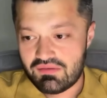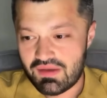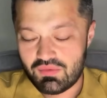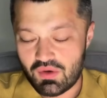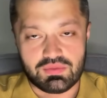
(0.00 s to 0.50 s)
A
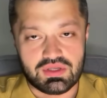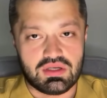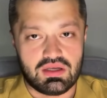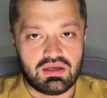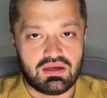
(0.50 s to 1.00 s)
fiber
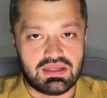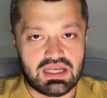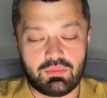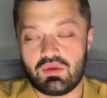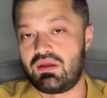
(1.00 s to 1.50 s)
optic
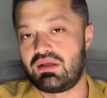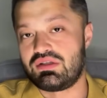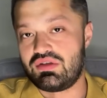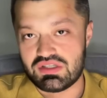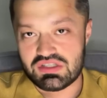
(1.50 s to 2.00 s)
cable
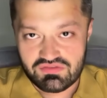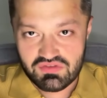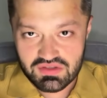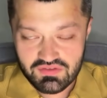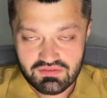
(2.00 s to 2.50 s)
stretching
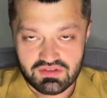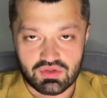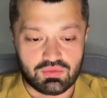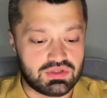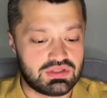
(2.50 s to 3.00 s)
35
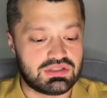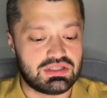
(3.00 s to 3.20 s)
kilometers